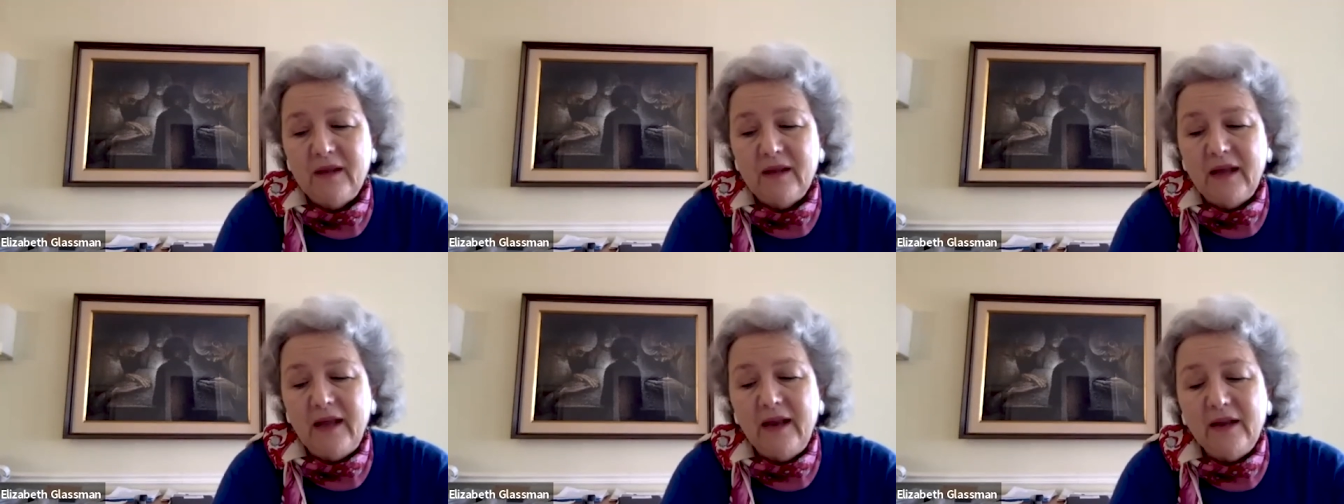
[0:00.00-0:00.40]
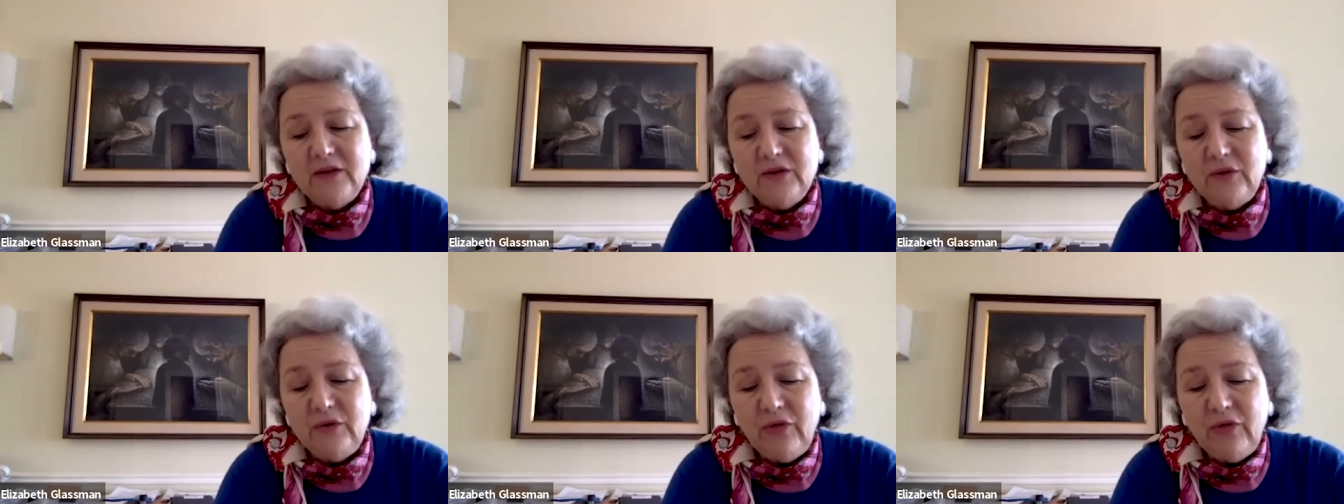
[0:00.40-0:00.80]
And I
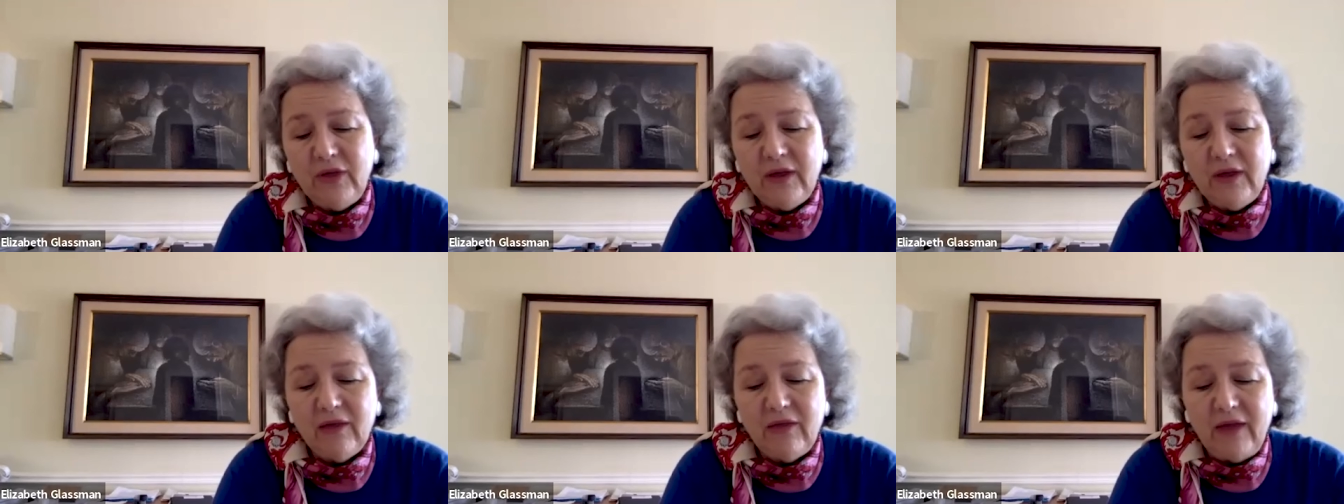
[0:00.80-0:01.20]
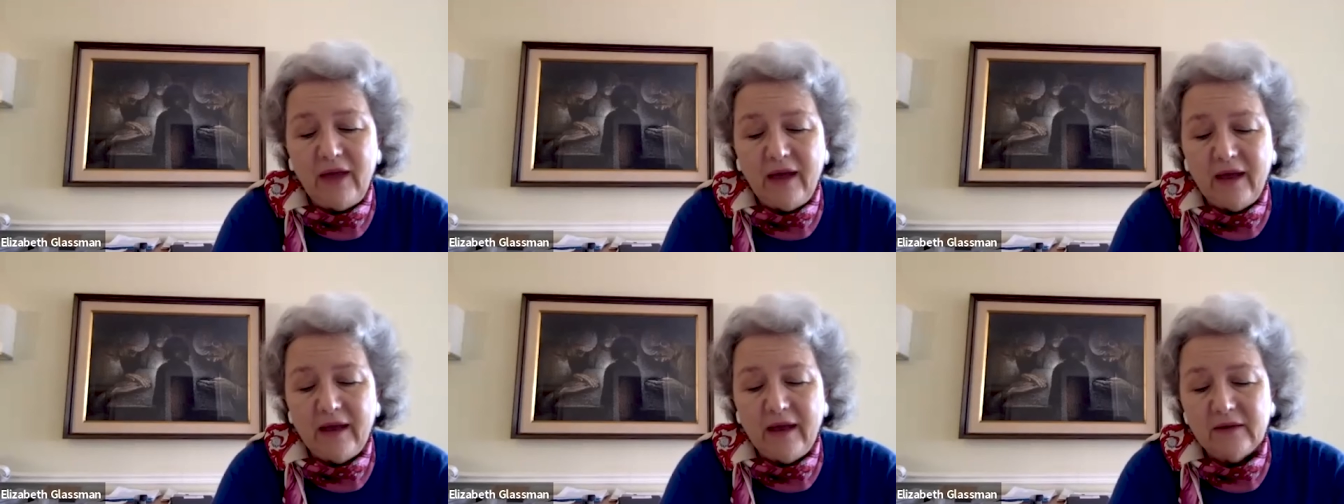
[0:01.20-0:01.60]
do think
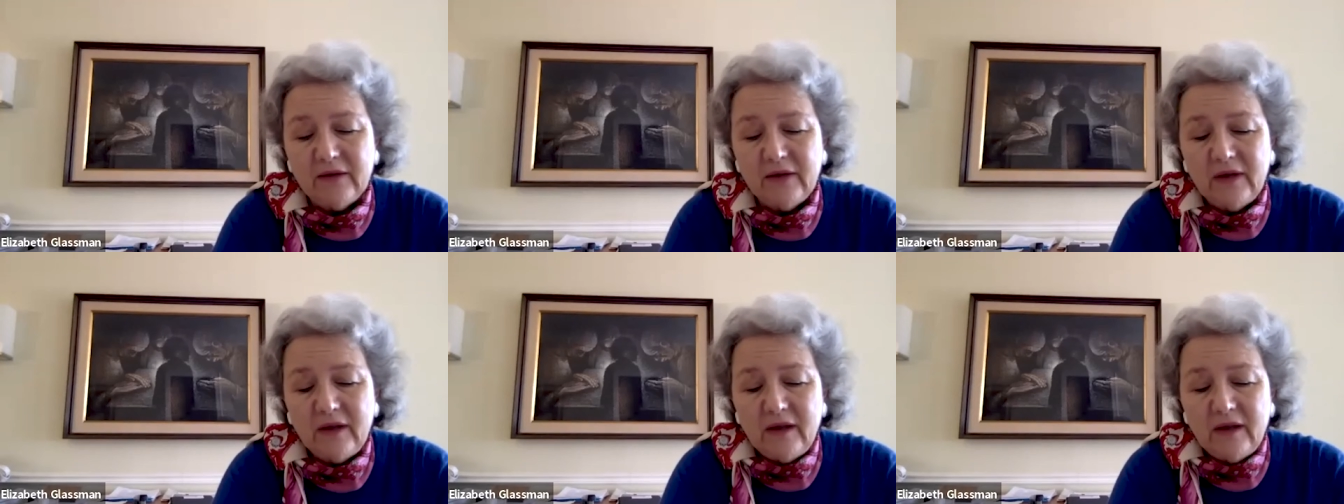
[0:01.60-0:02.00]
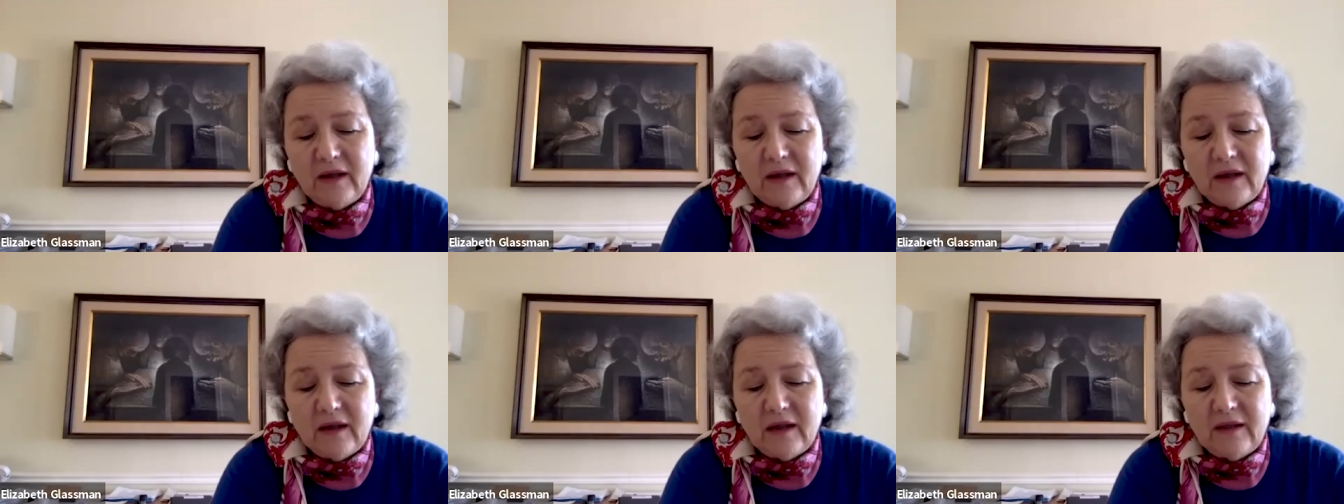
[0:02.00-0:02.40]
that
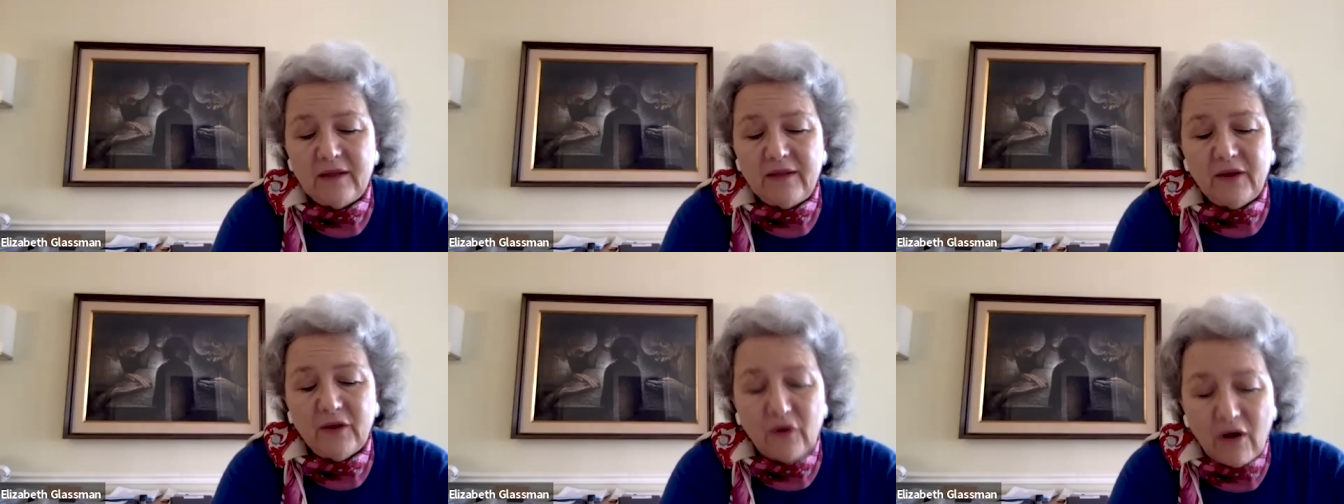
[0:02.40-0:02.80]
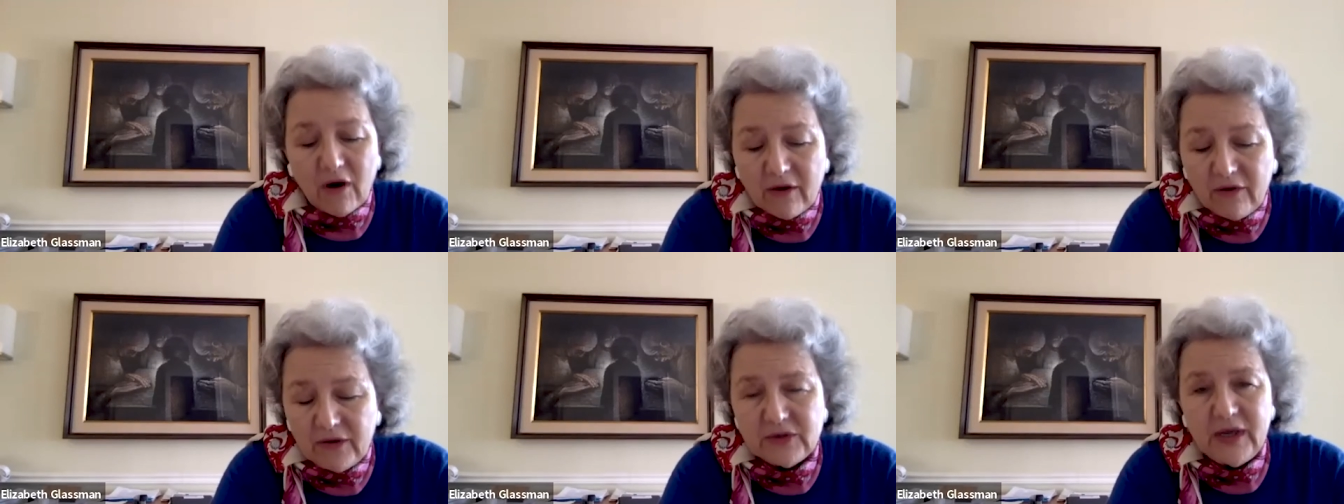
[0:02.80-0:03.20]
there
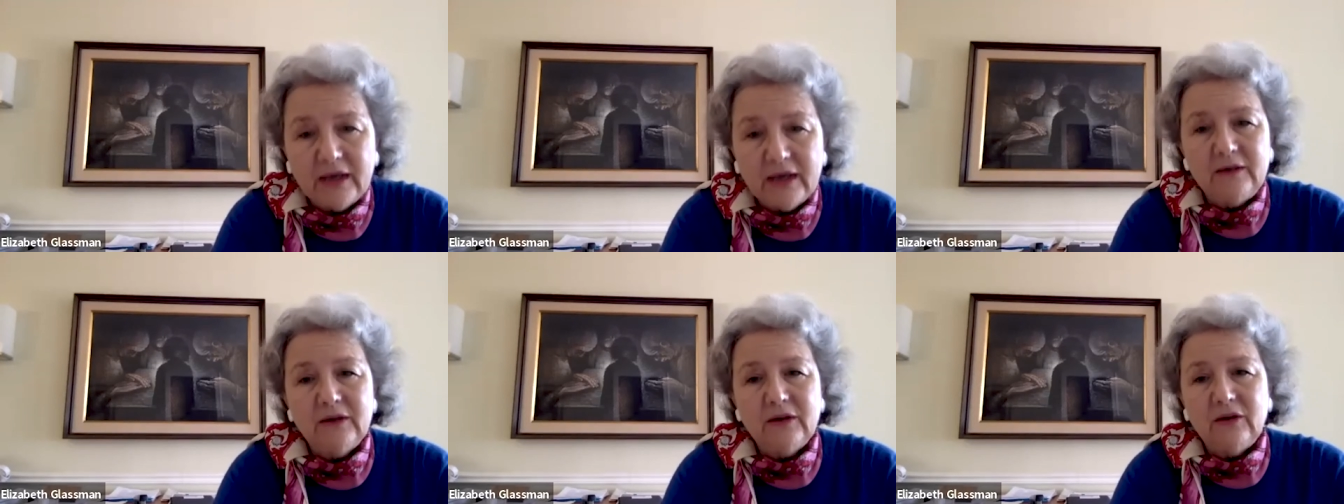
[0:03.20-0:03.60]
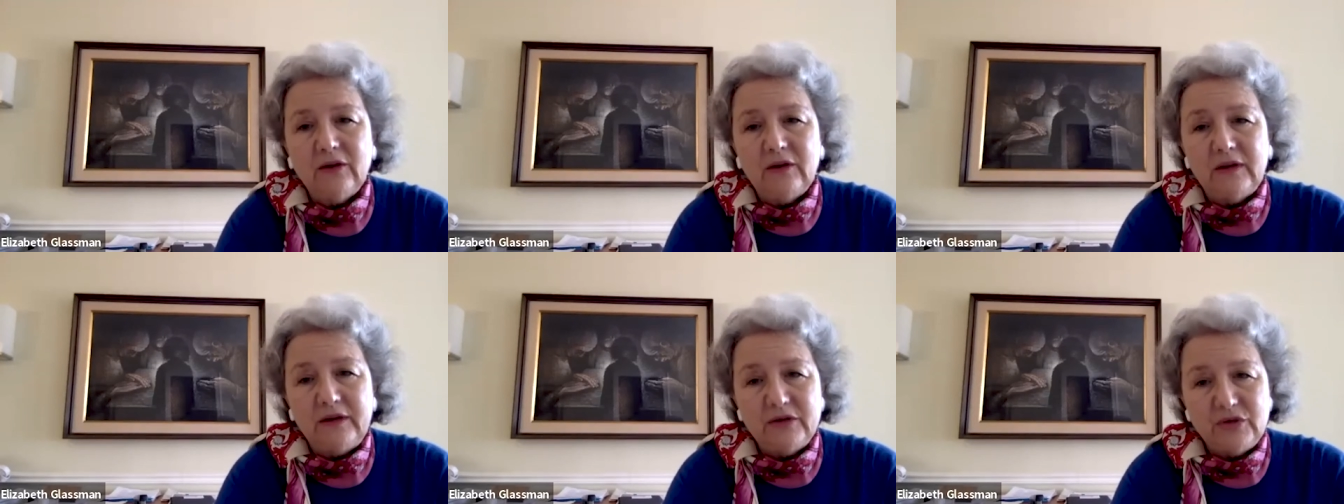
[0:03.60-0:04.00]
are the
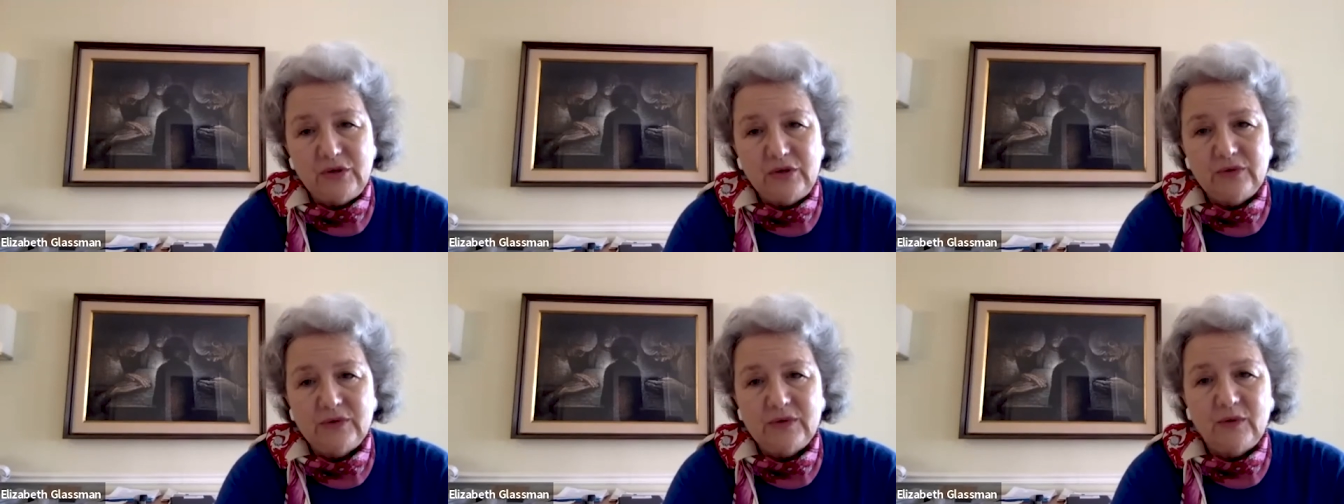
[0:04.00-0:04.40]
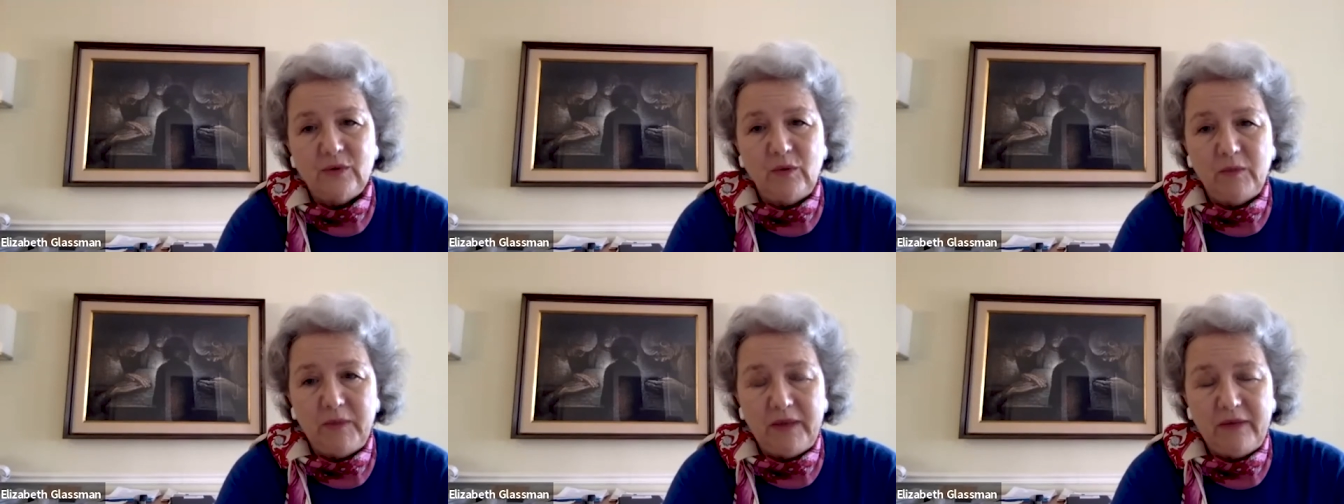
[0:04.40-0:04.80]
technical issues that
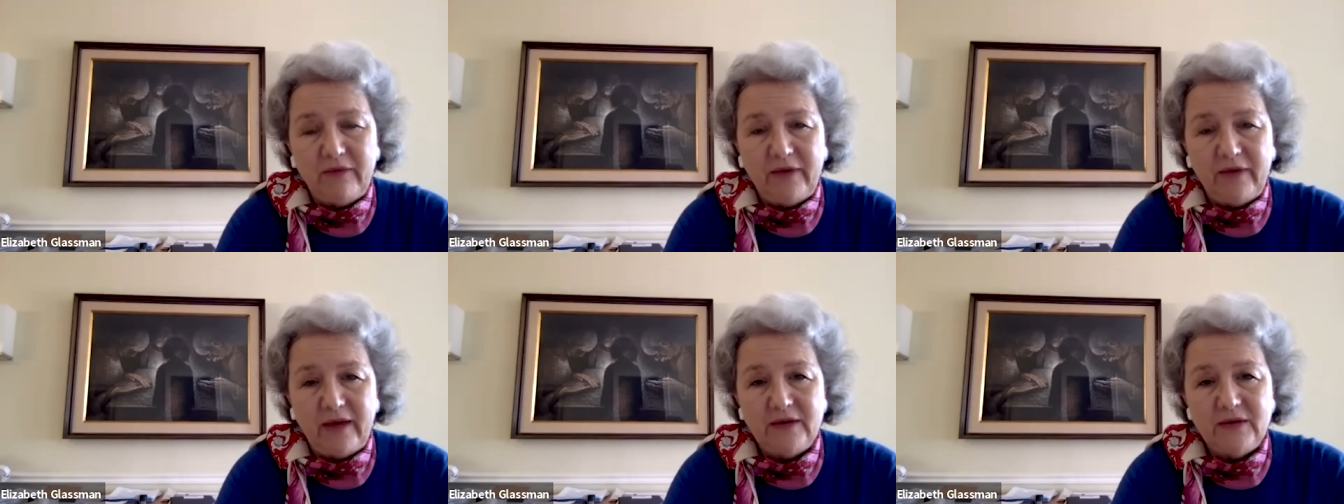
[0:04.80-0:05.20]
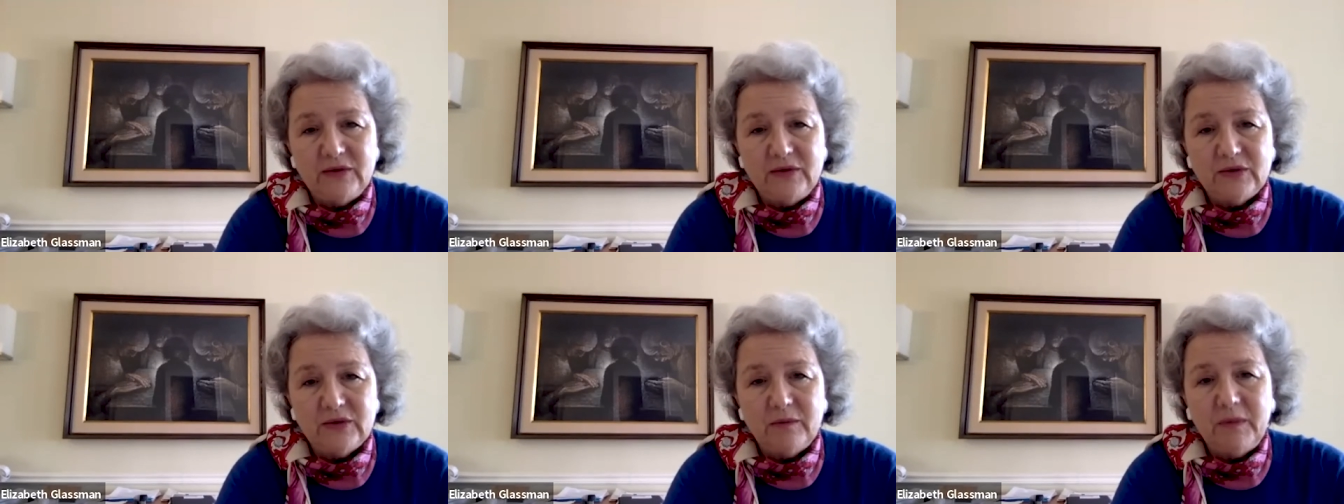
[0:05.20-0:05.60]
will be faced,